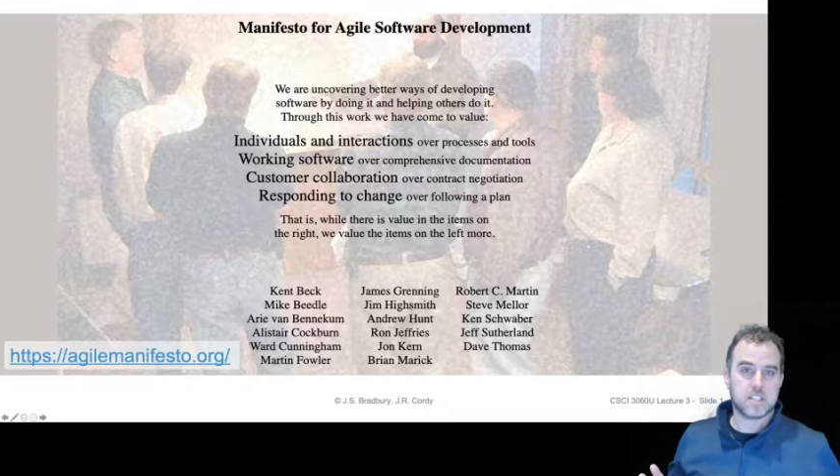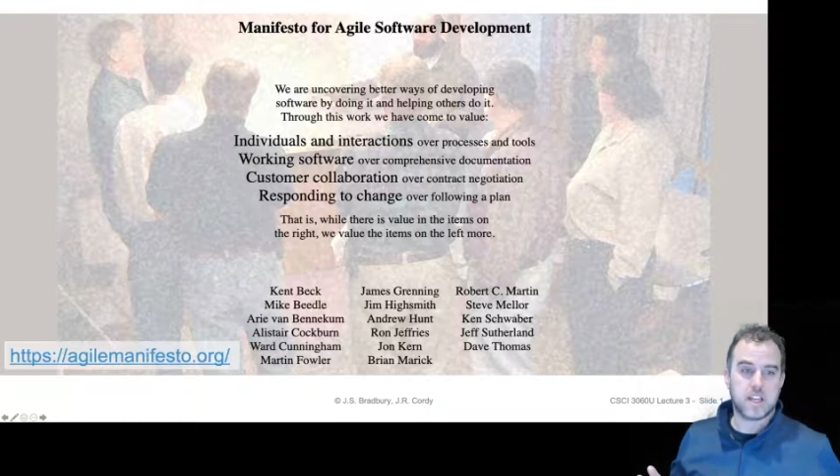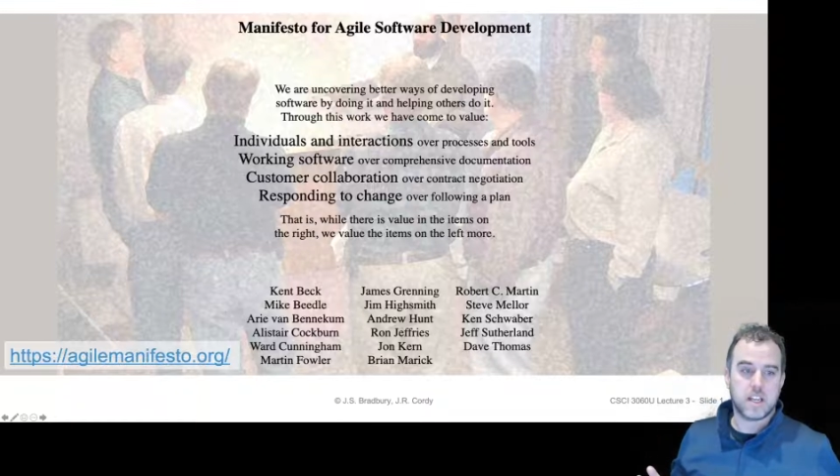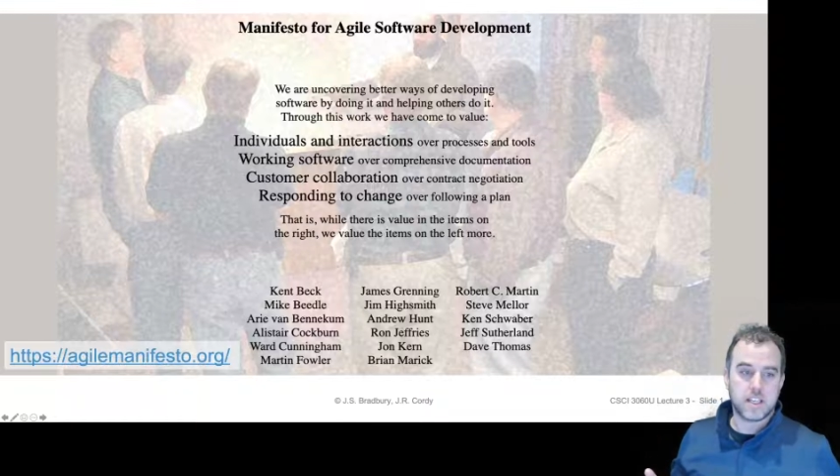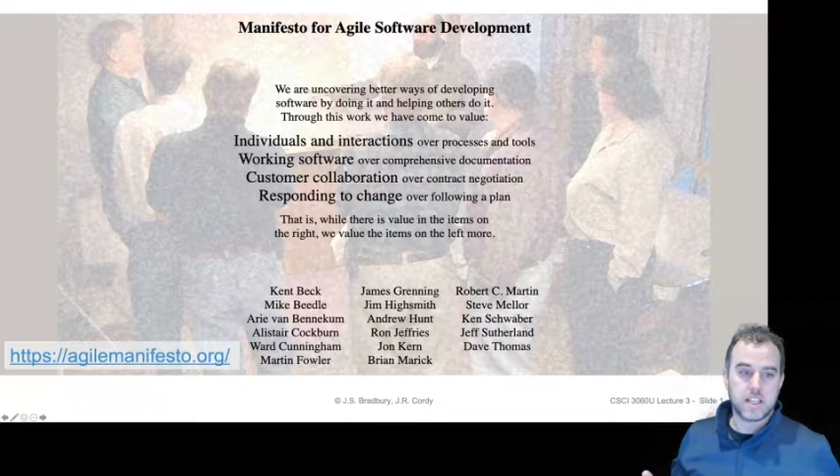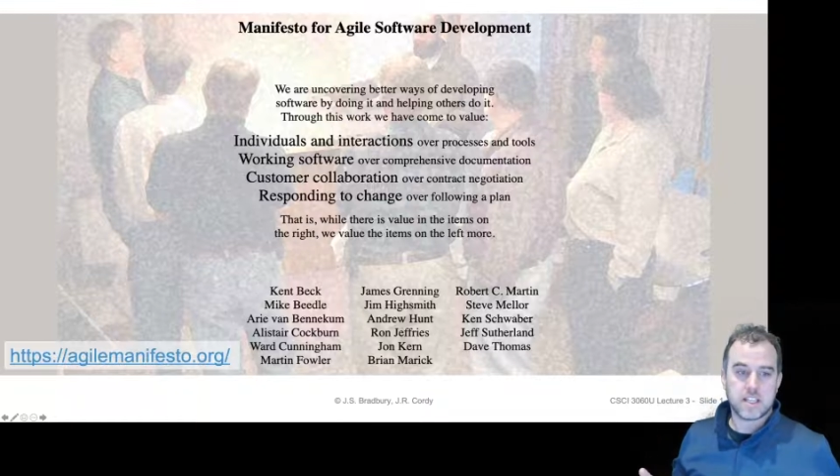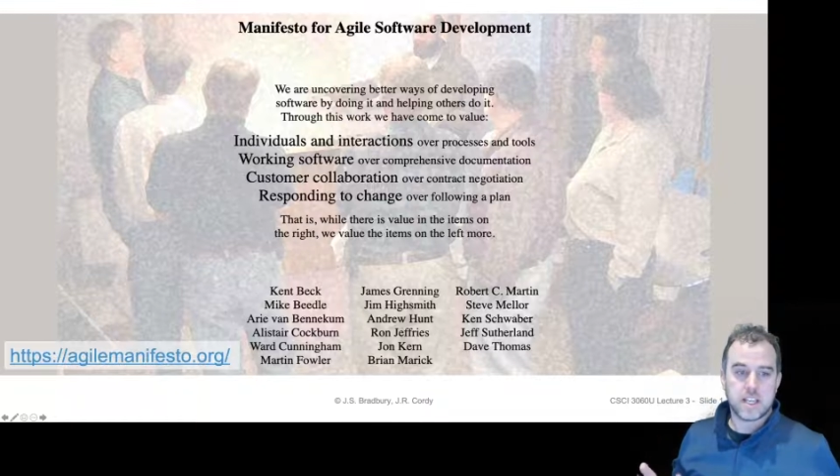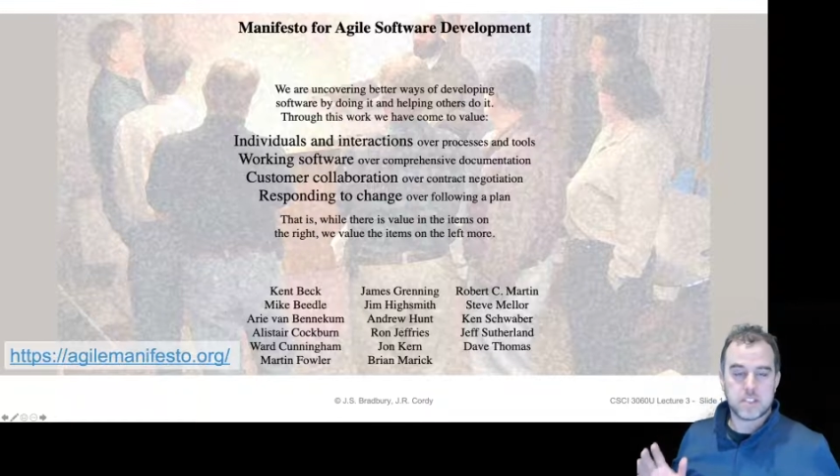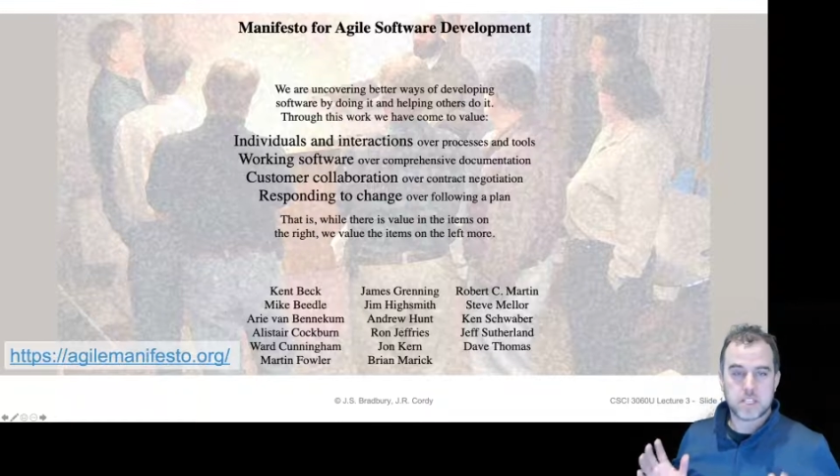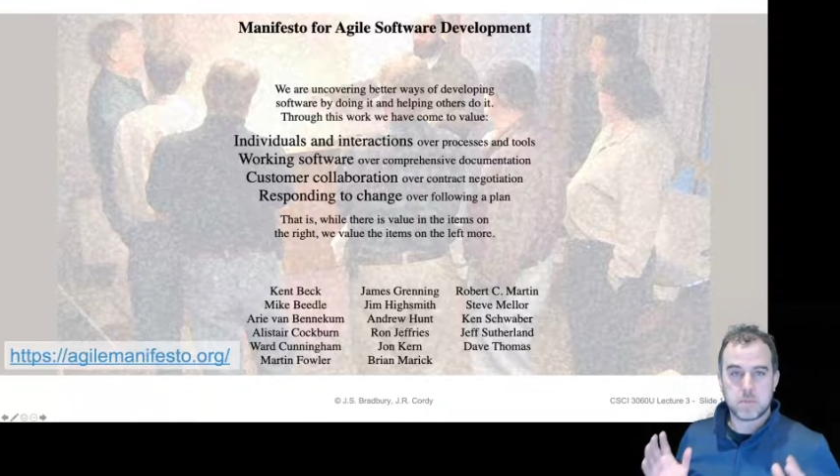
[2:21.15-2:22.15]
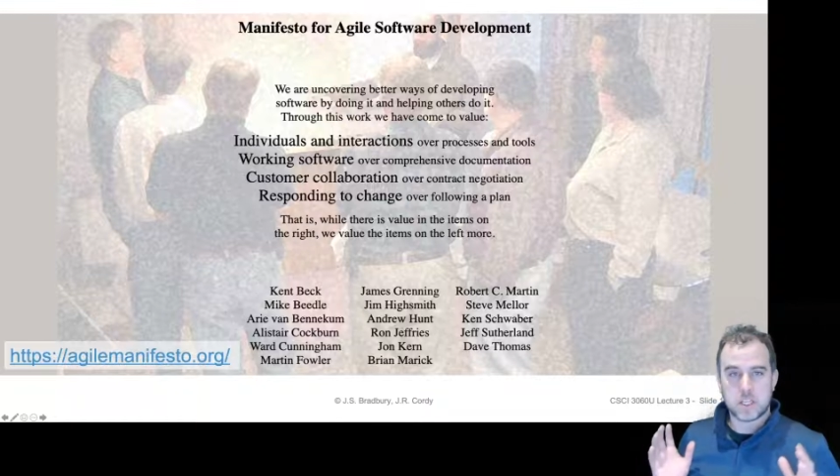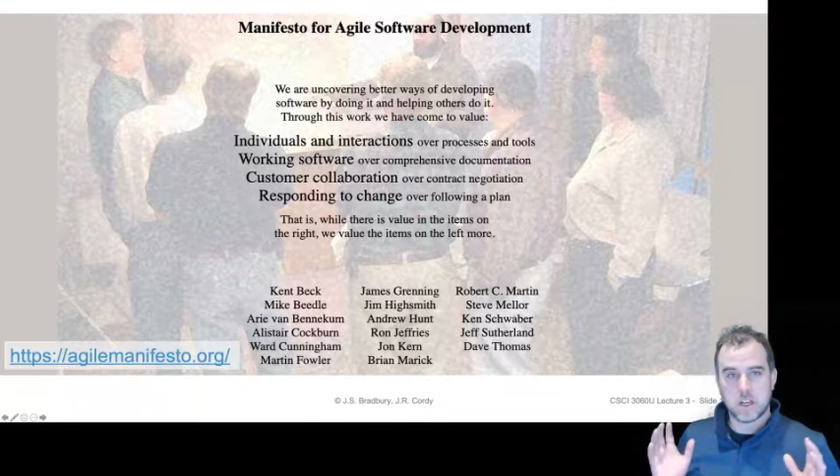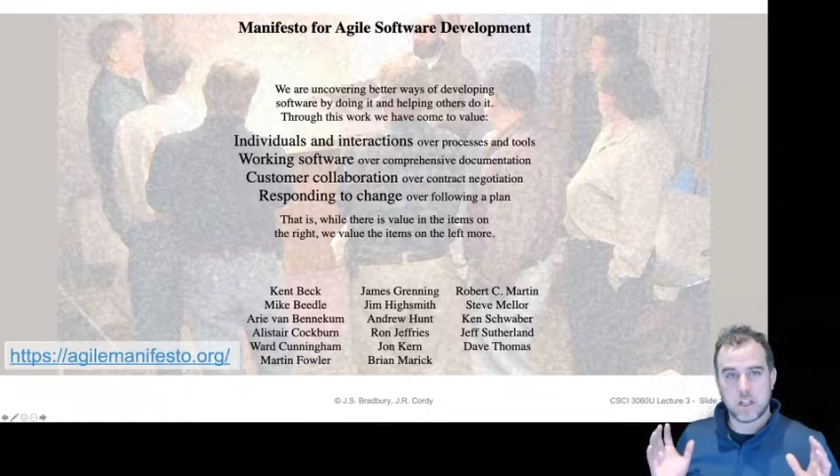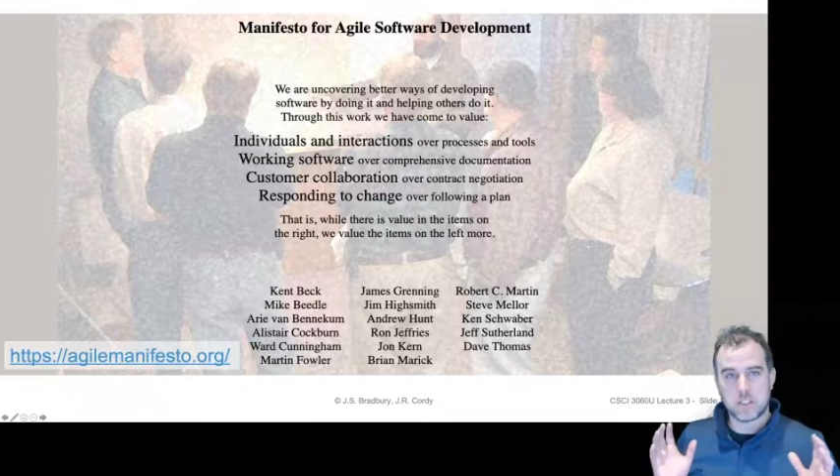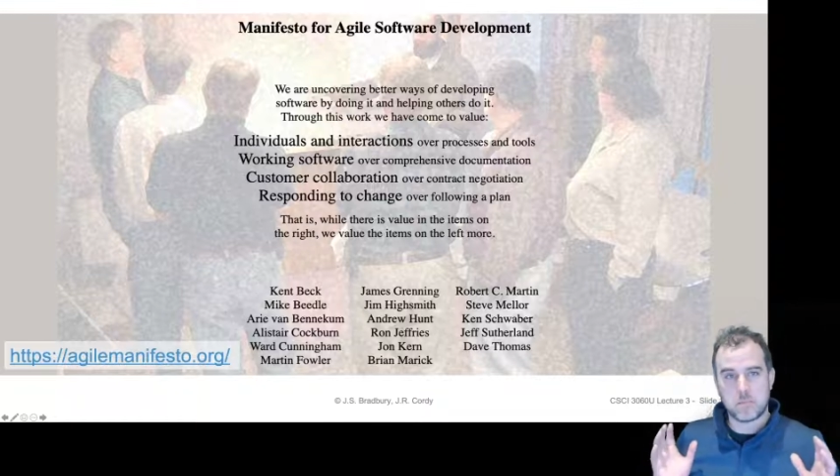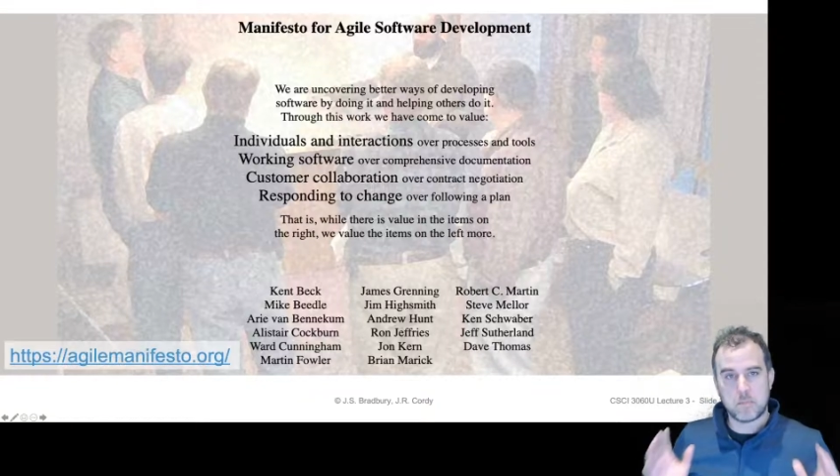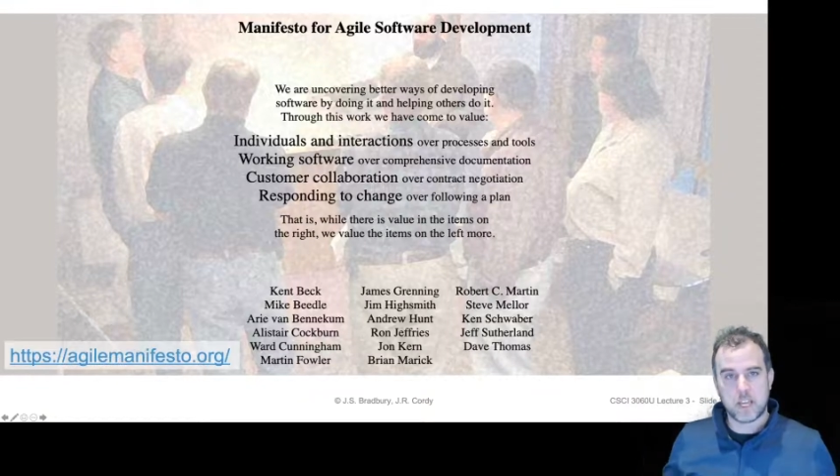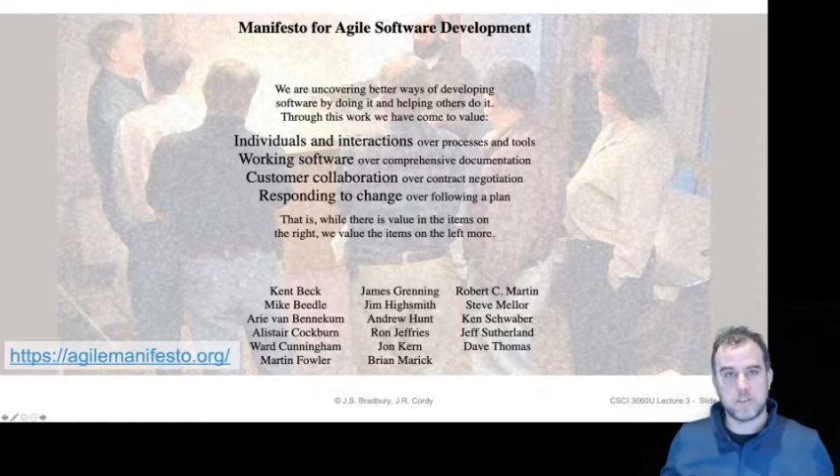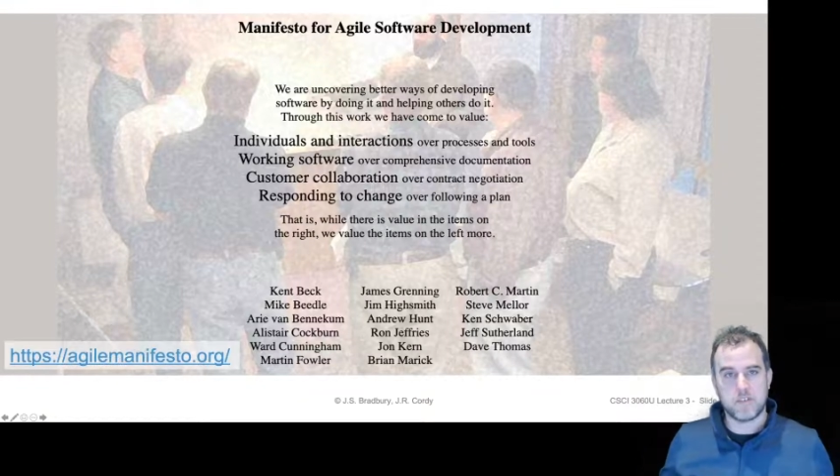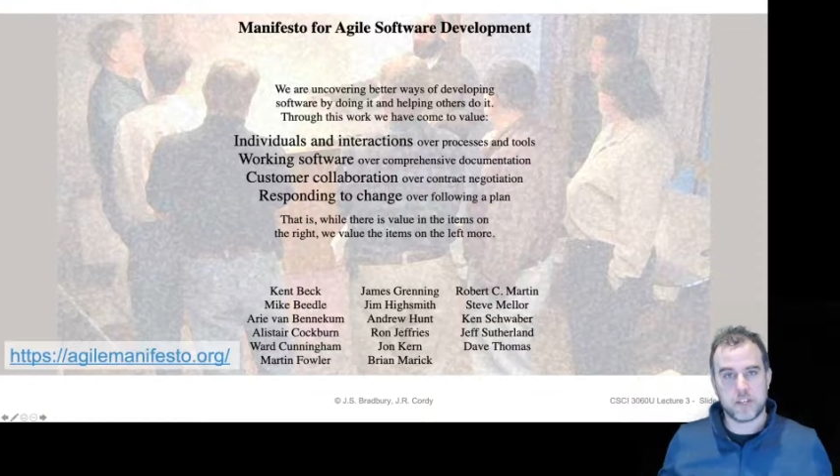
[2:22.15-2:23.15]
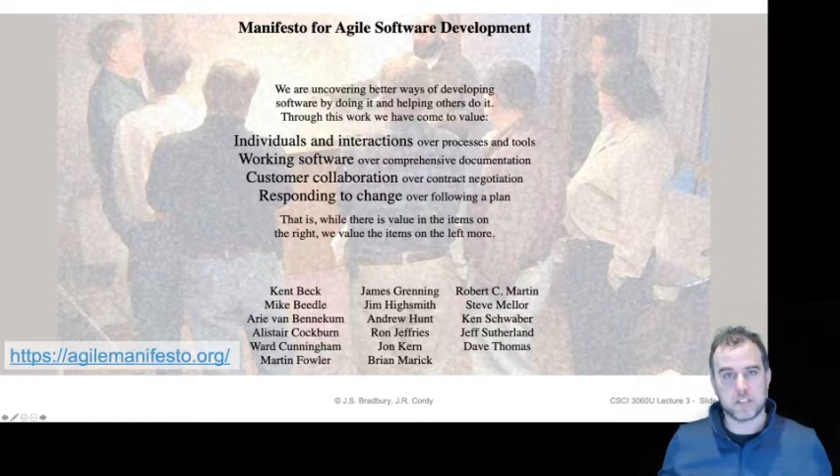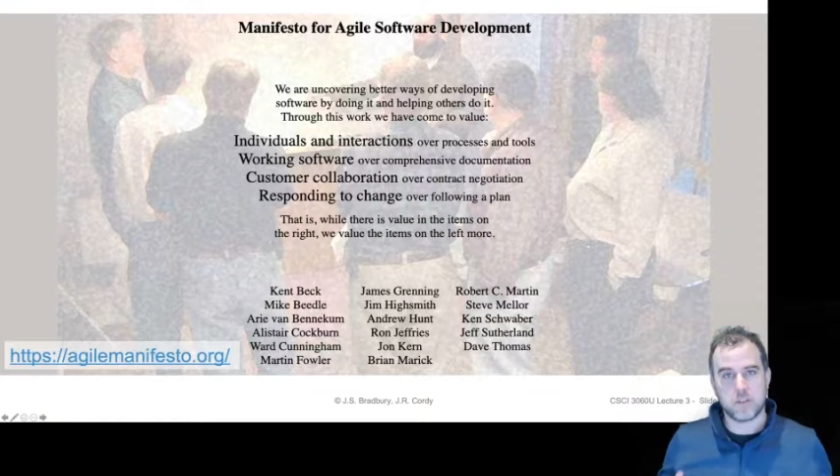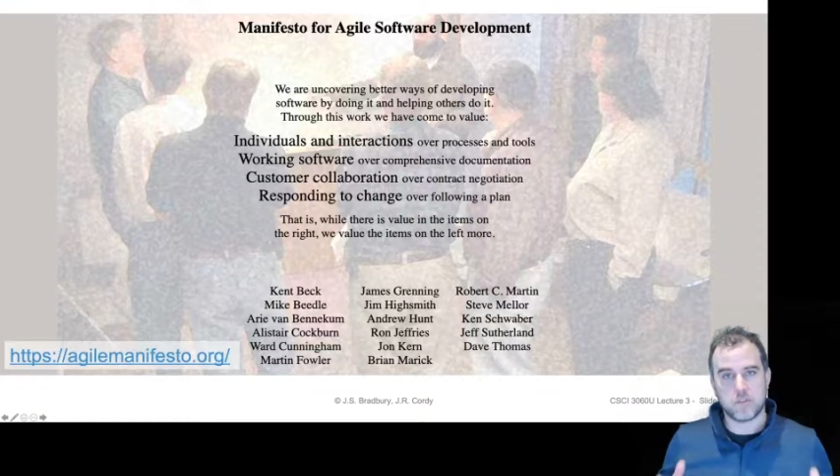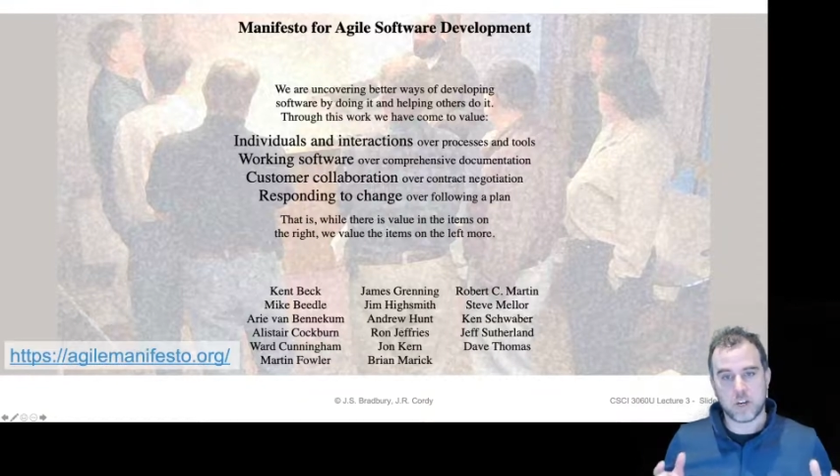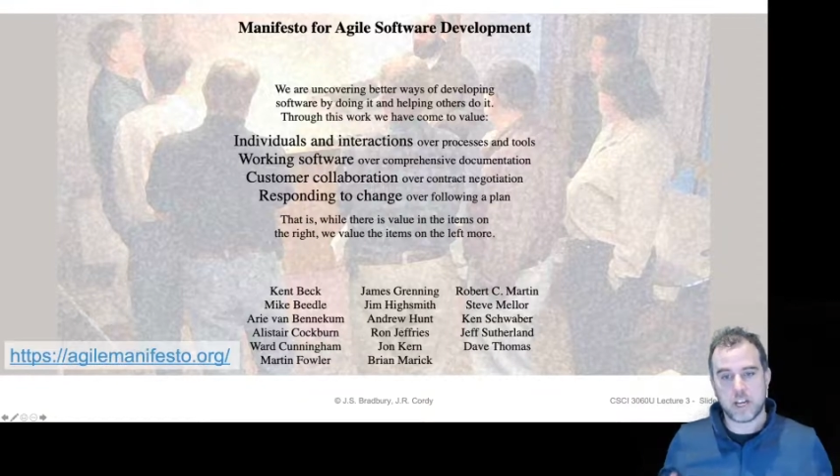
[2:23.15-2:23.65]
slide is I have something called the Manifesto for